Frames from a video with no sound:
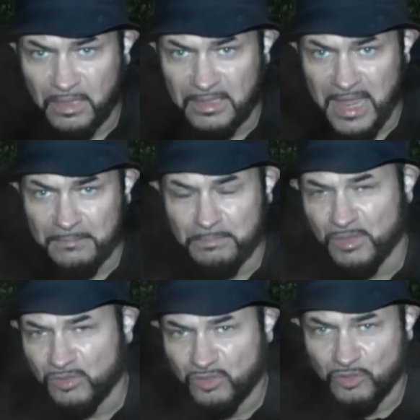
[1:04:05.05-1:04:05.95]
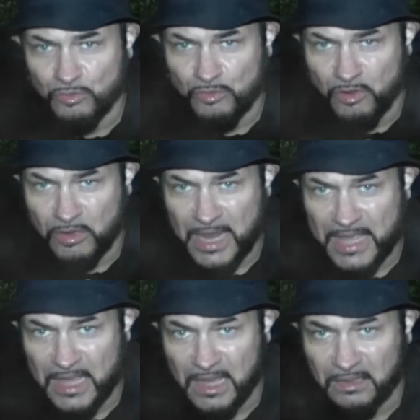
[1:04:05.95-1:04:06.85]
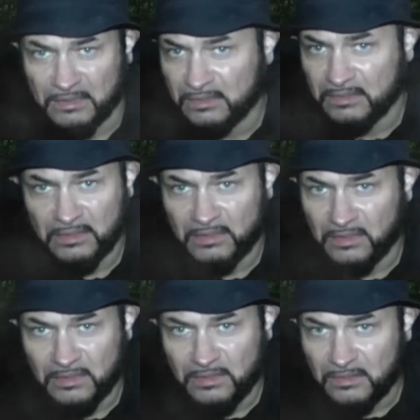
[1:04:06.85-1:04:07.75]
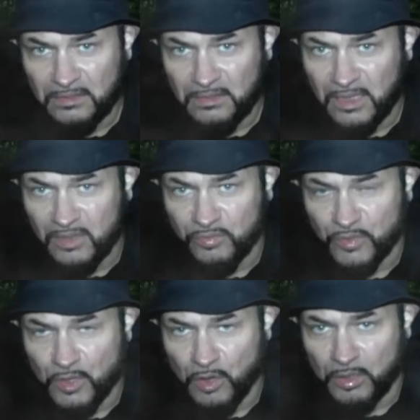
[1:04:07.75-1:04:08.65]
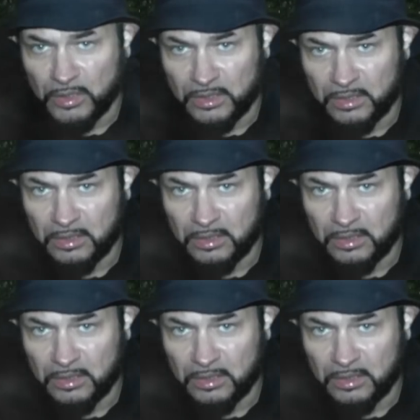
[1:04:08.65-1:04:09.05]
A name that sooner or later is forgotten.